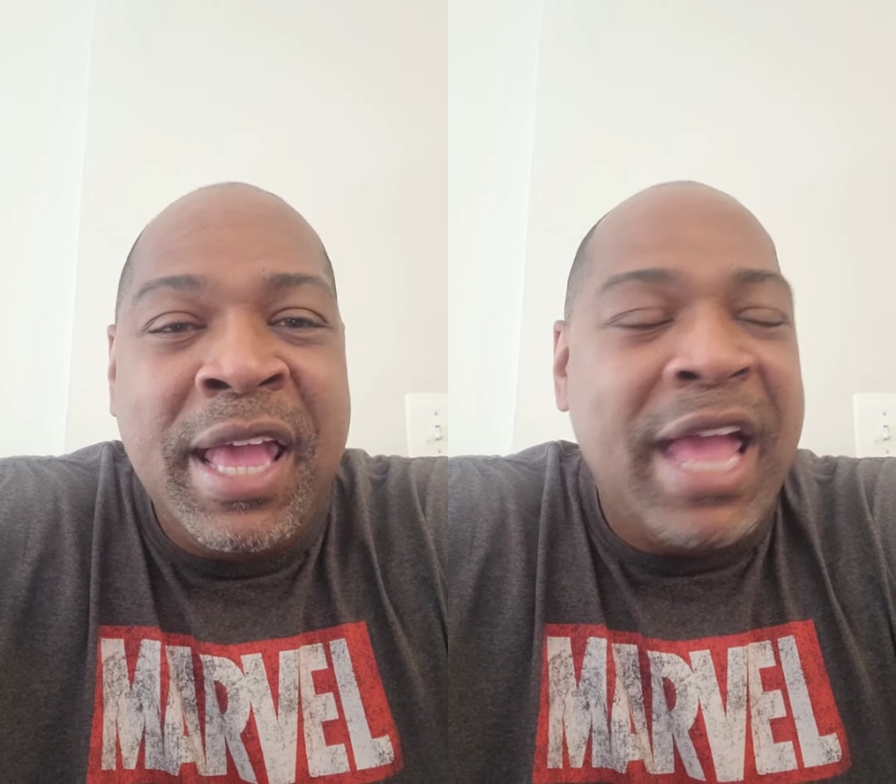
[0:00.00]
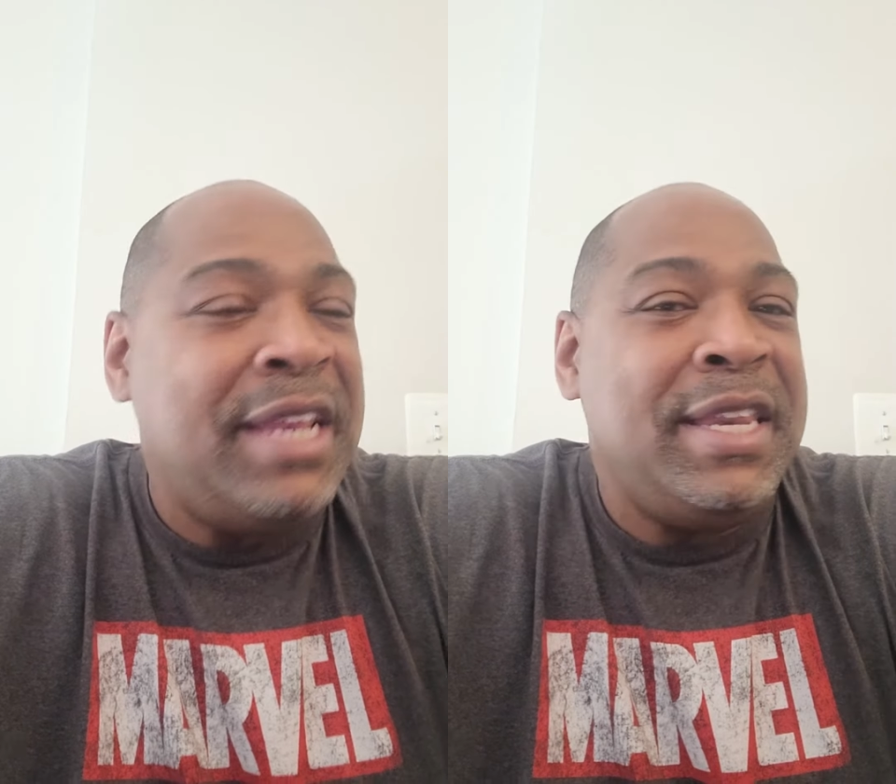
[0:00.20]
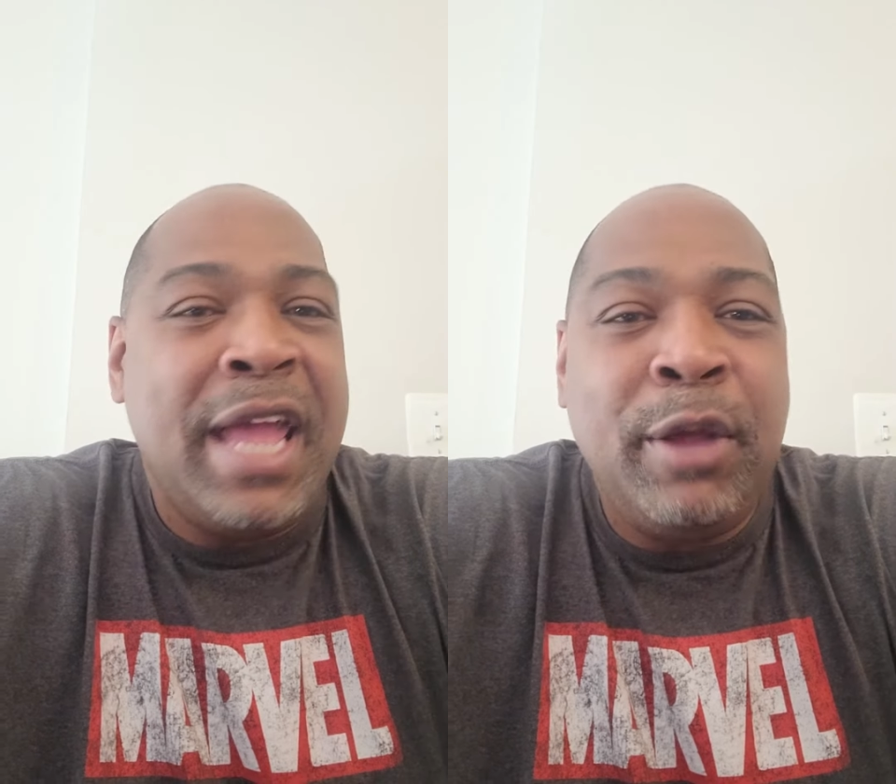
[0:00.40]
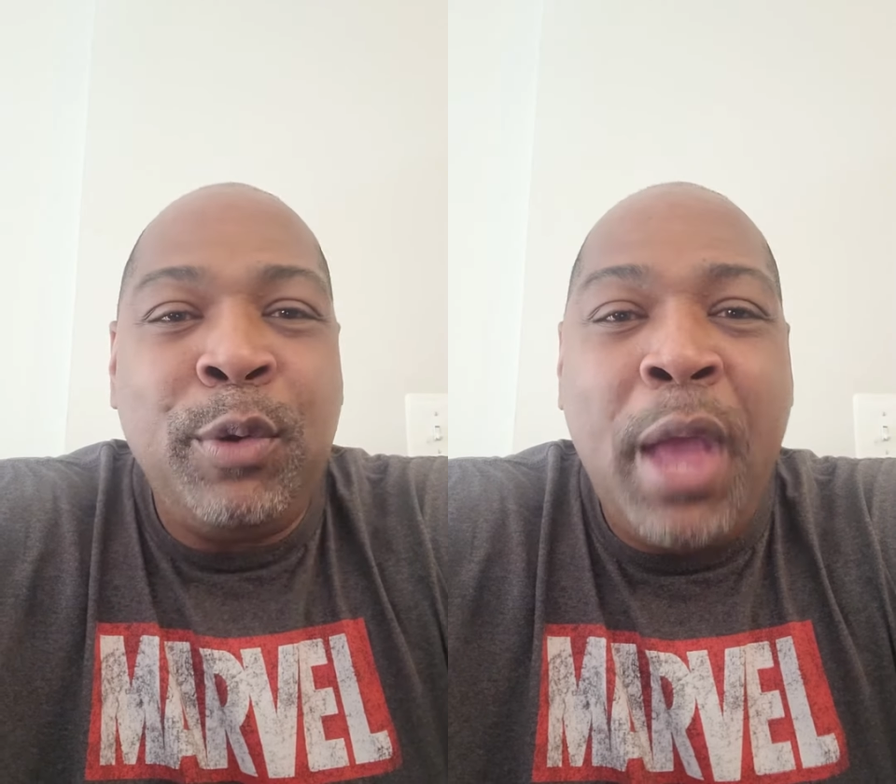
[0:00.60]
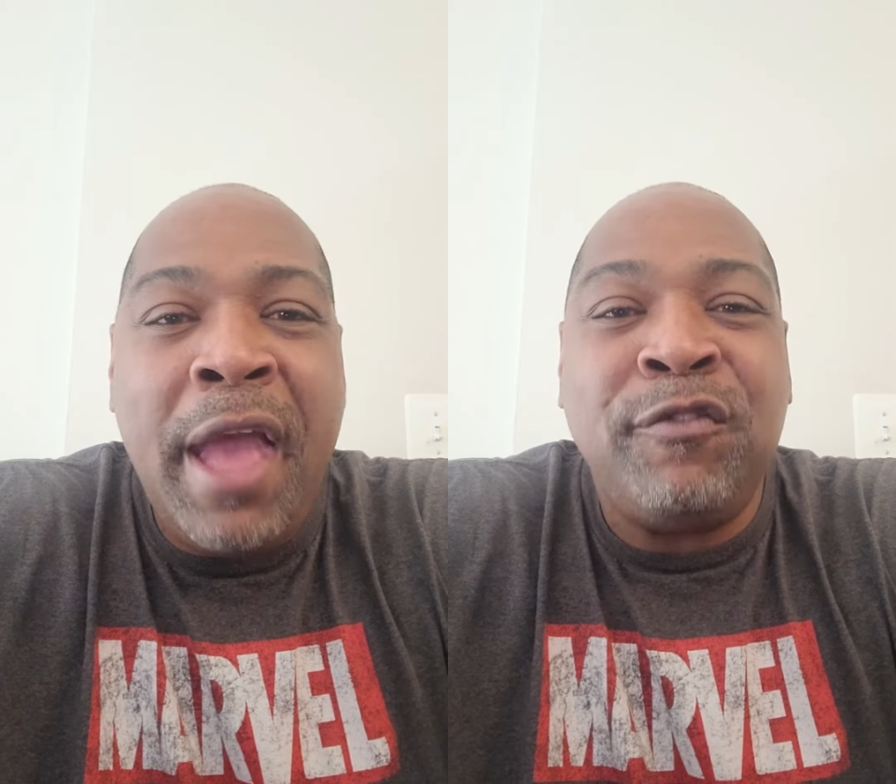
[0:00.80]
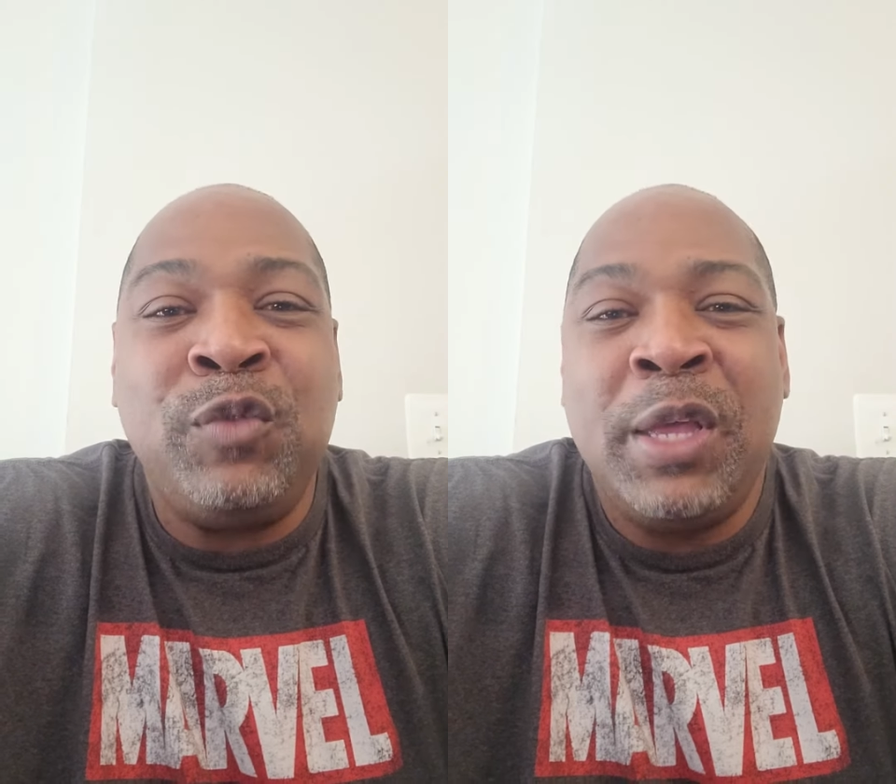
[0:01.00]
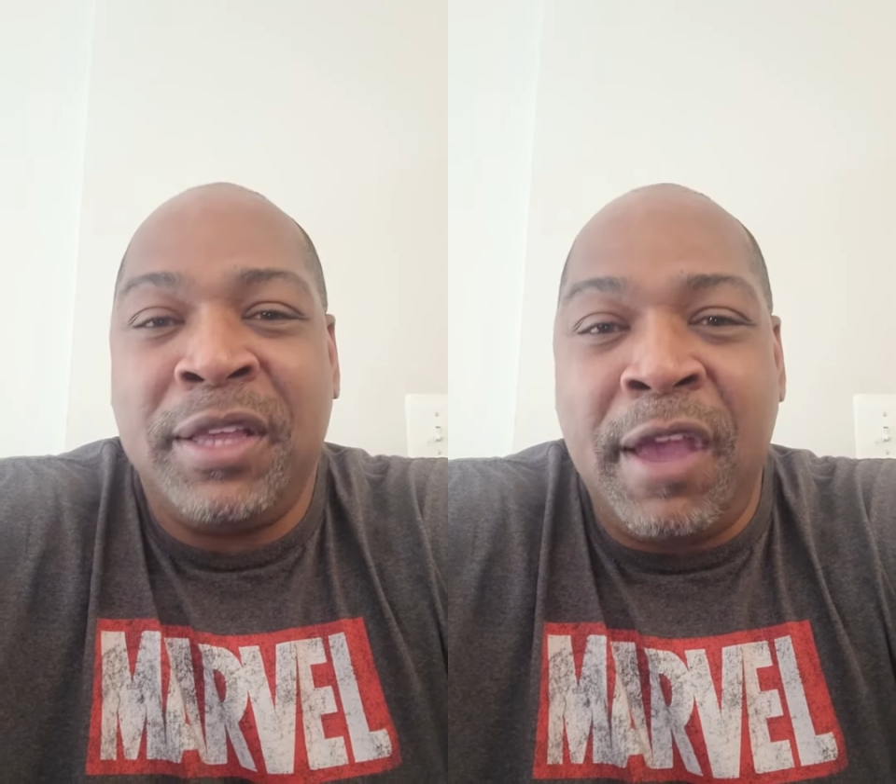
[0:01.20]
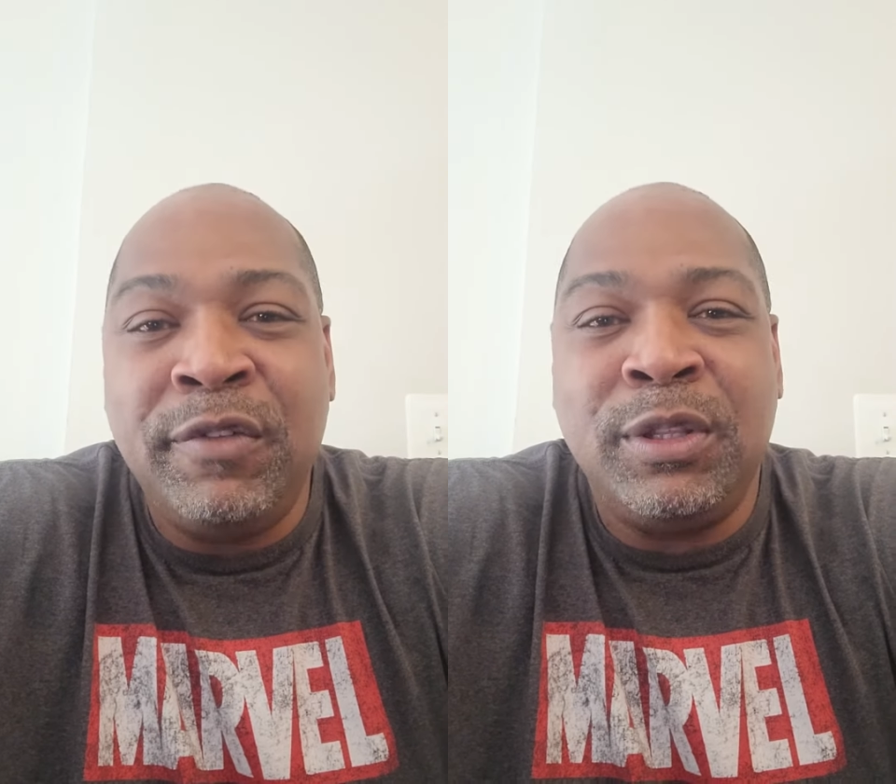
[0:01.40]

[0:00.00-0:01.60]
And now you have Kevin